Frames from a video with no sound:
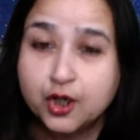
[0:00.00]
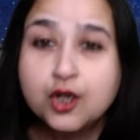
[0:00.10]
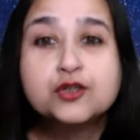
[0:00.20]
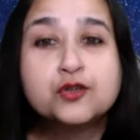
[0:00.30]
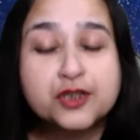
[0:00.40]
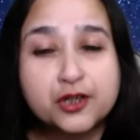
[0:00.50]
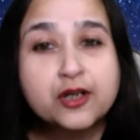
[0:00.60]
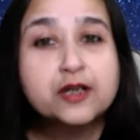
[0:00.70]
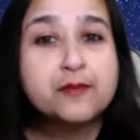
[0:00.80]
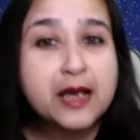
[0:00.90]
So
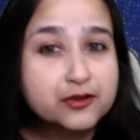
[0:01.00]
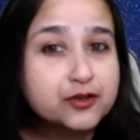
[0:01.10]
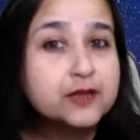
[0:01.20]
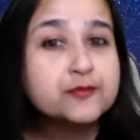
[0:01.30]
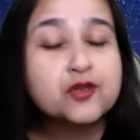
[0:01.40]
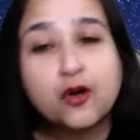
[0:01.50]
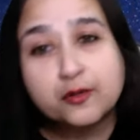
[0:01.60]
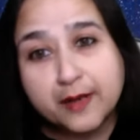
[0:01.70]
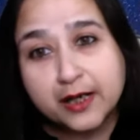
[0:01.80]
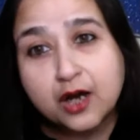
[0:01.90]
synonym, antonyms, odd
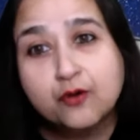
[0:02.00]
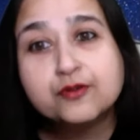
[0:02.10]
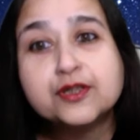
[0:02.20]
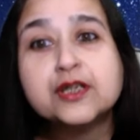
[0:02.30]
man out,